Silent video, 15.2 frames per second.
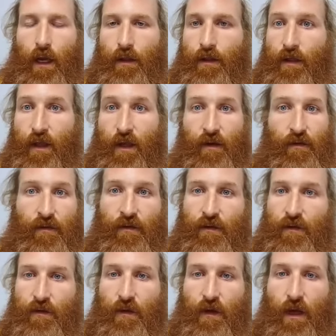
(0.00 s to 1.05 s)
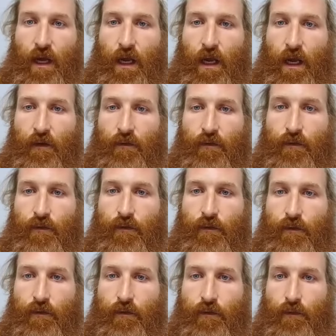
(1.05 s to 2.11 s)
things have
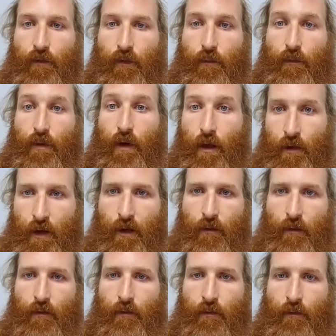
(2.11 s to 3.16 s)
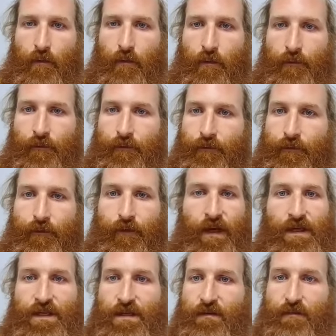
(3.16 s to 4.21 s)
blown up.
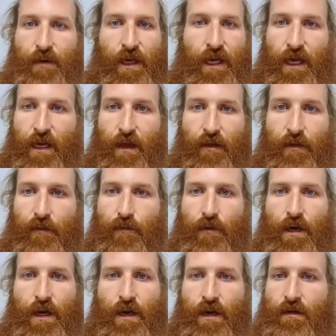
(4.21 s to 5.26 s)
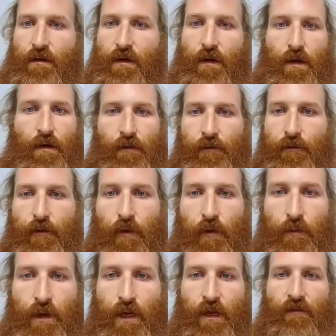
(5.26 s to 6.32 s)
Feeds have been getting 3-4
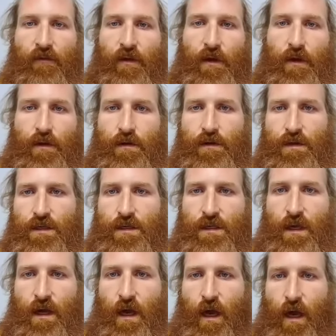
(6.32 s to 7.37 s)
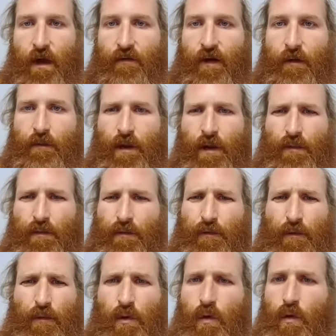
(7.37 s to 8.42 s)
million views. I've had people
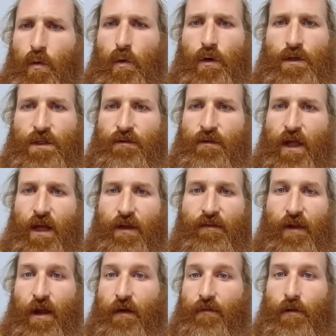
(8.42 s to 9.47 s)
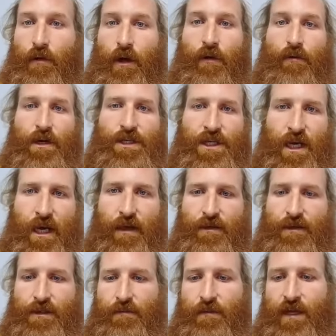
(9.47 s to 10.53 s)
from all walks of life everywhere reaching out
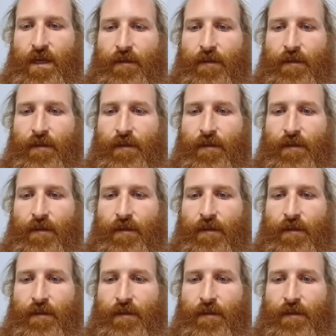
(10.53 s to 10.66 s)
to me.